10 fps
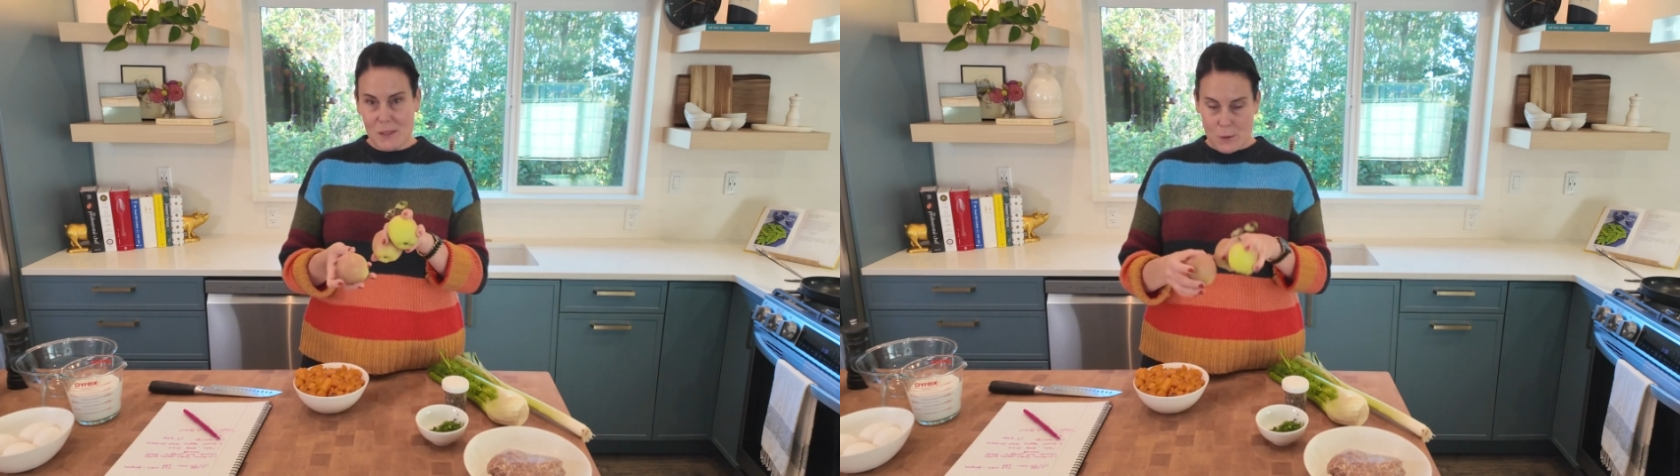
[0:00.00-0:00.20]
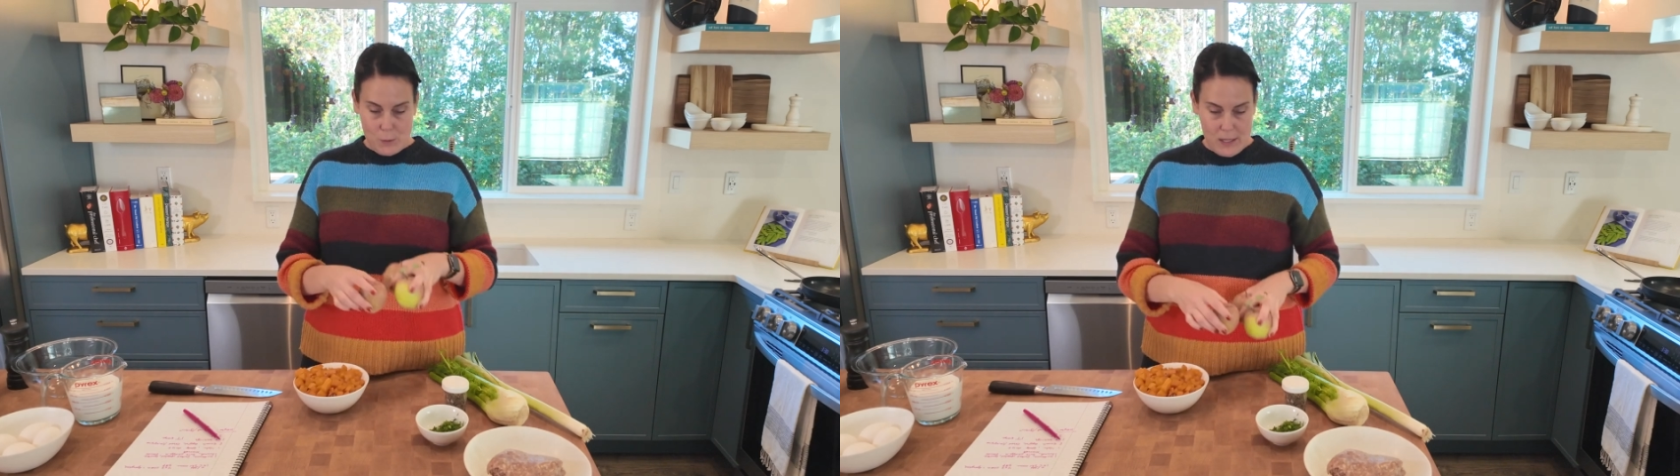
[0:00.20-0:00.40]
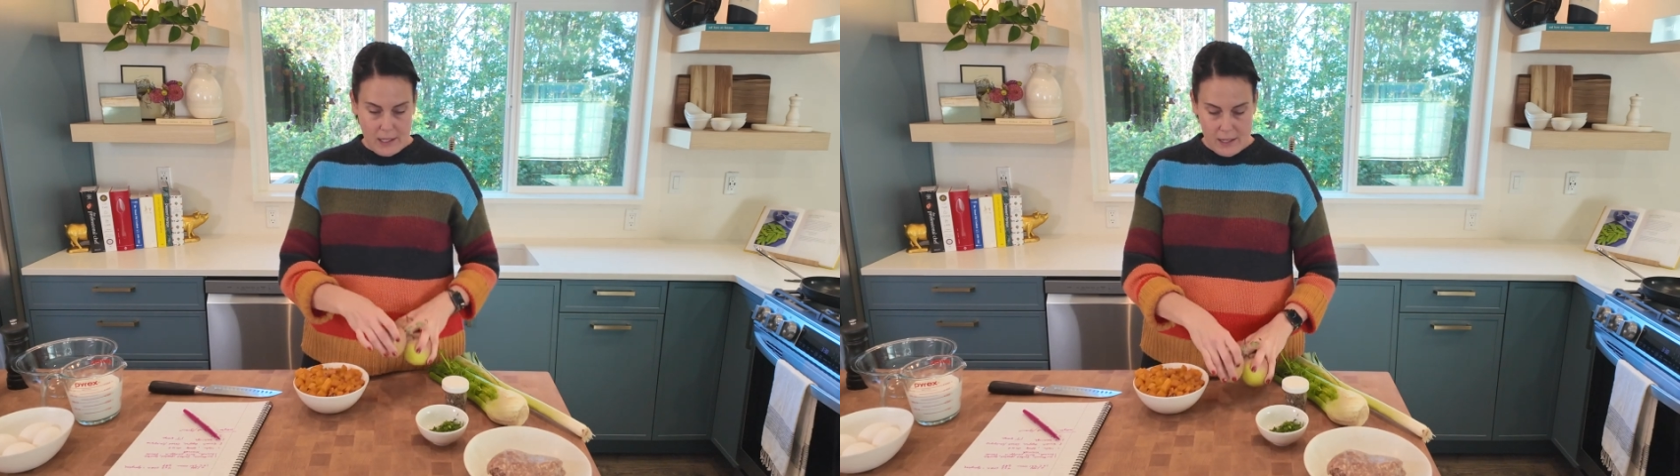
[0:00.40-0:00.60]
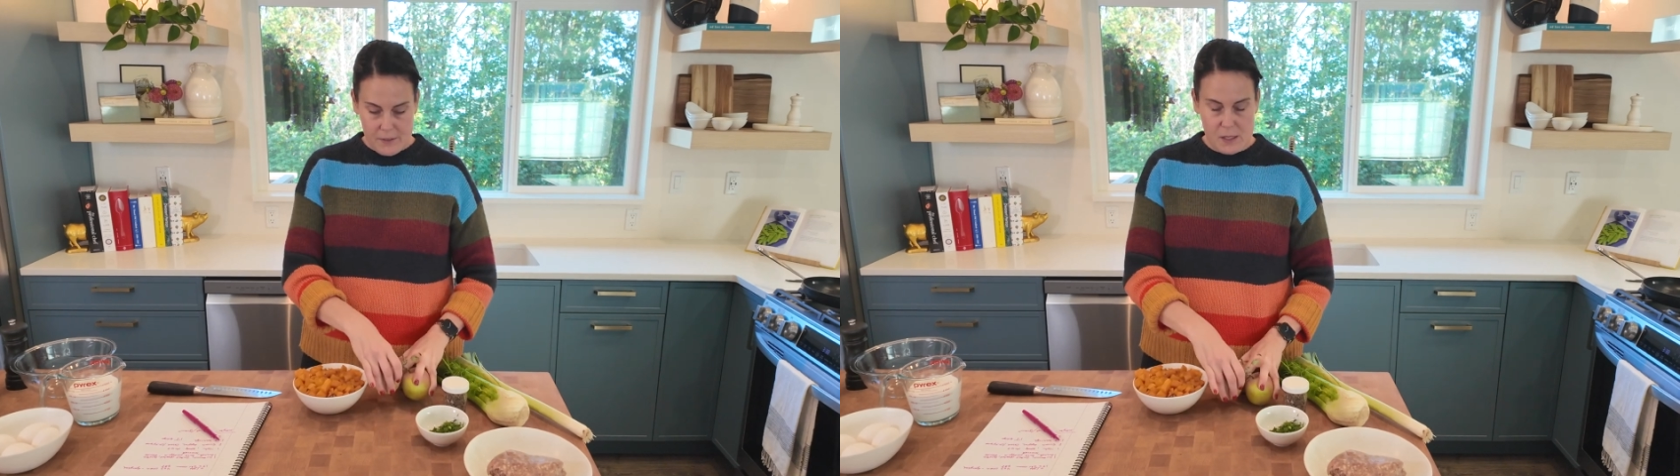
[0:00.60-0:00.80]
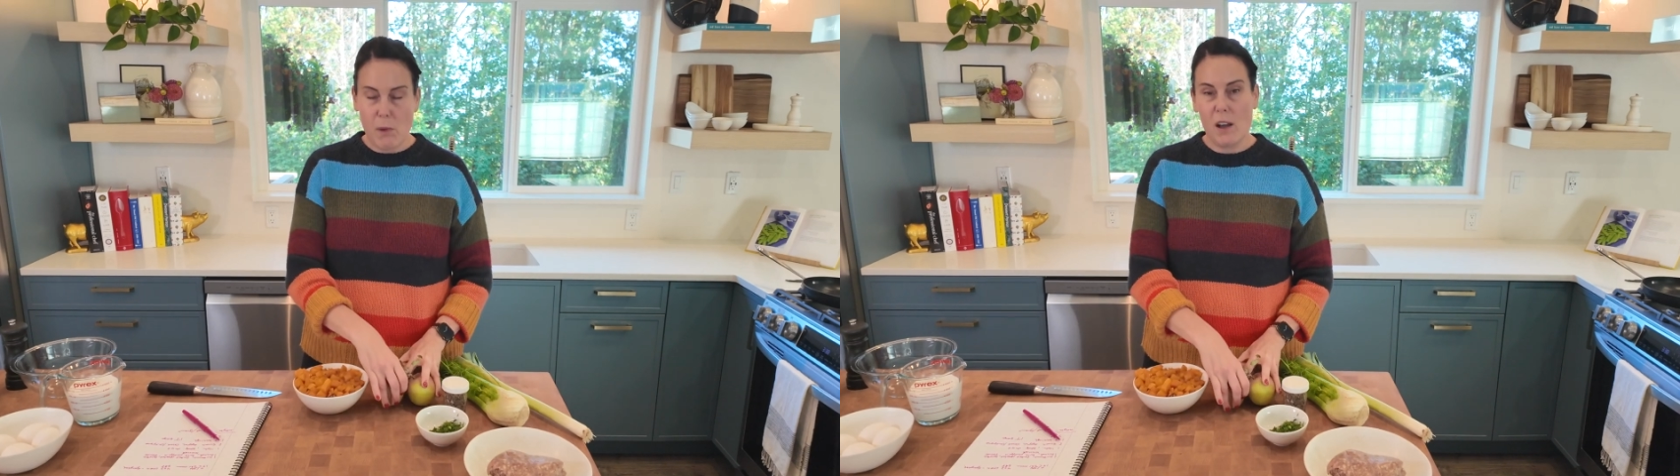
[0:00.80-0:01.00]
so 3 kind of
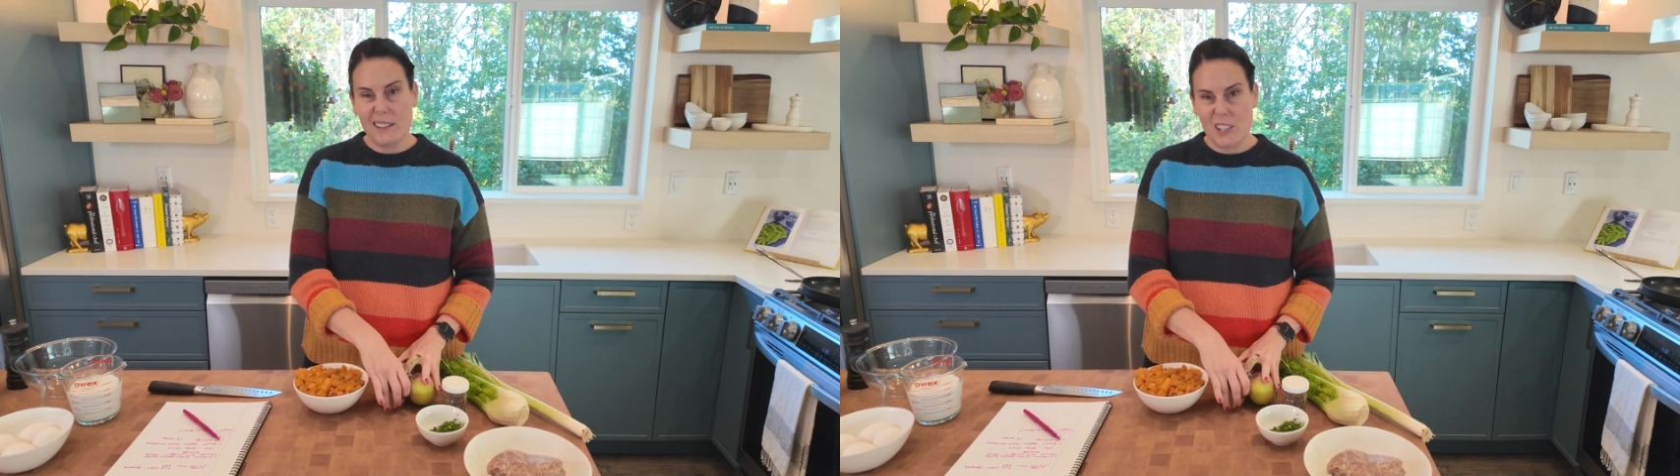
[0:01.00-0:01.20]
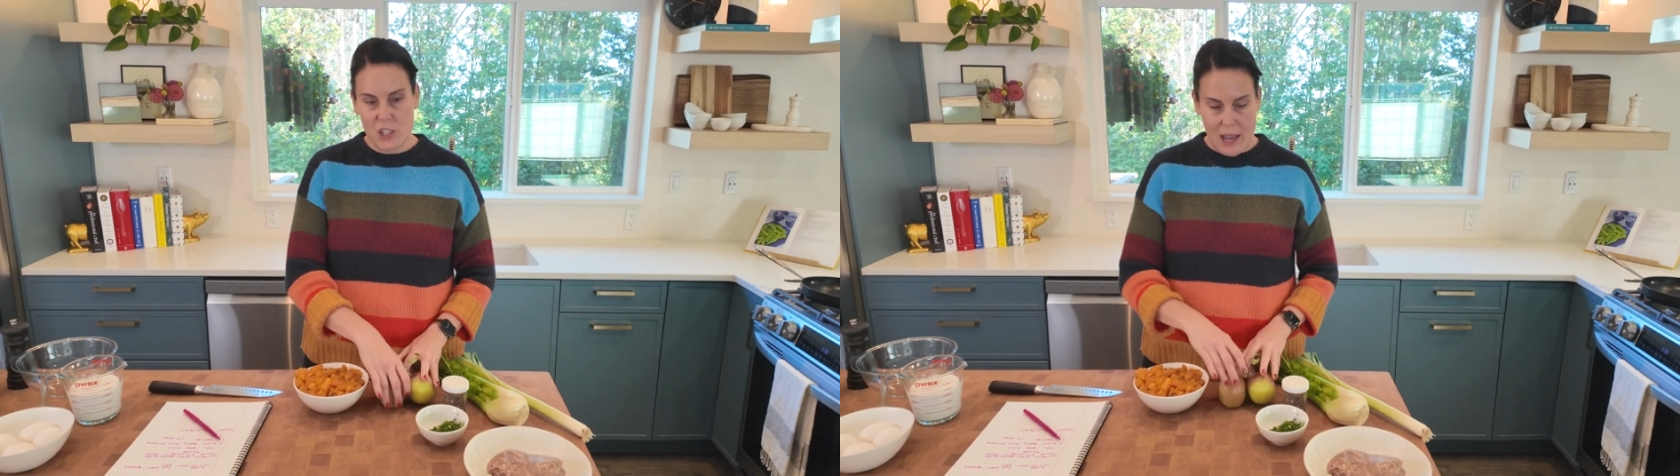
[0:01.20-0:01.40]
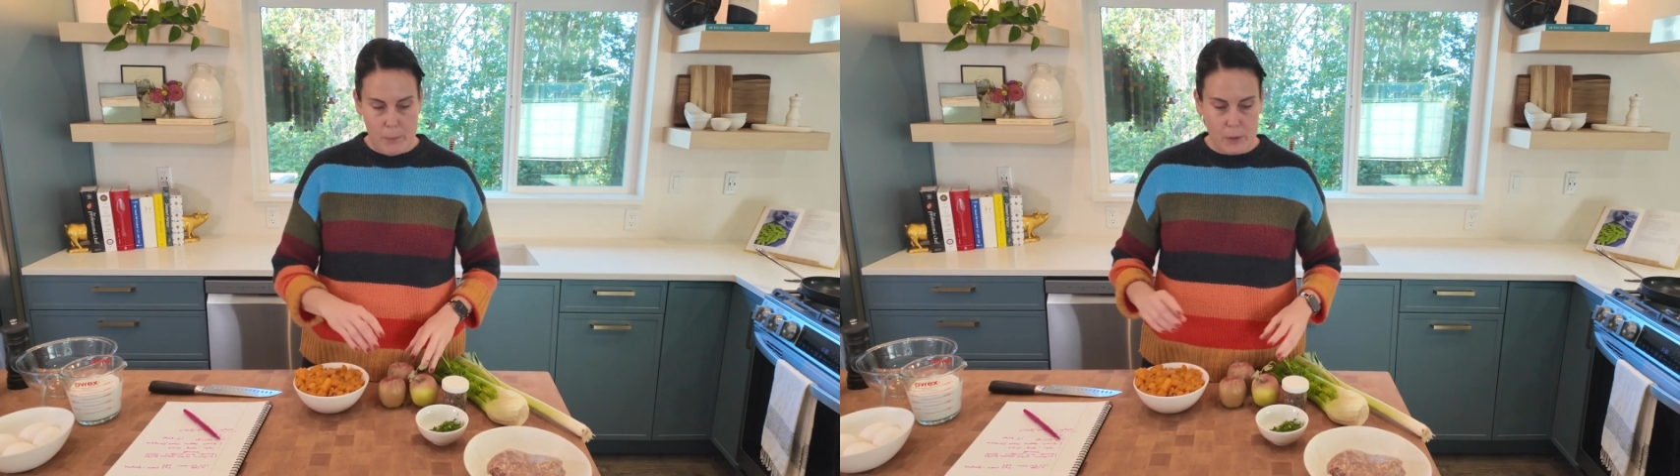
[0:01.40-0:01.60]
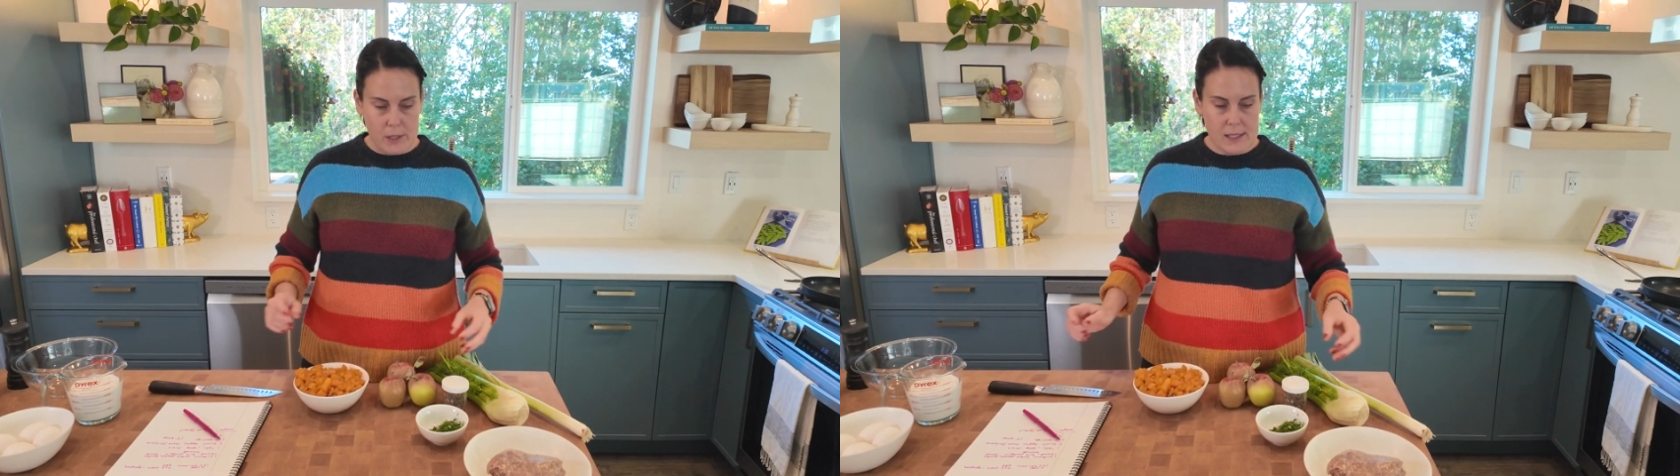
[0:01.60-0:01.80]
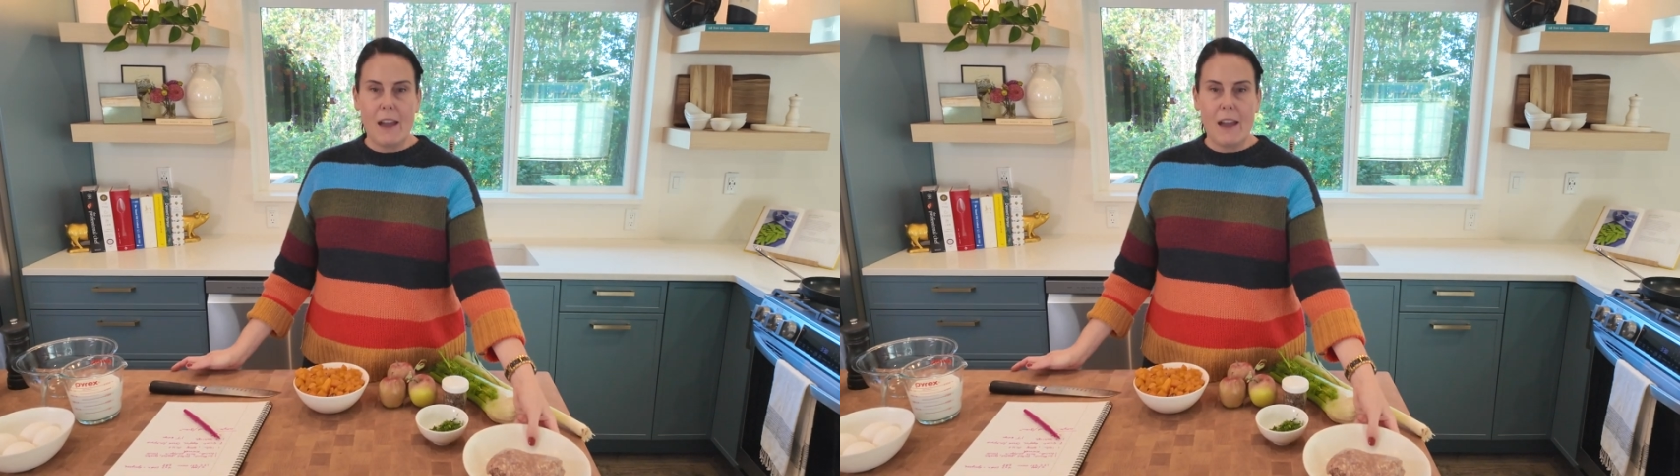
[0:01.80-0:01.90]
small-ish apples.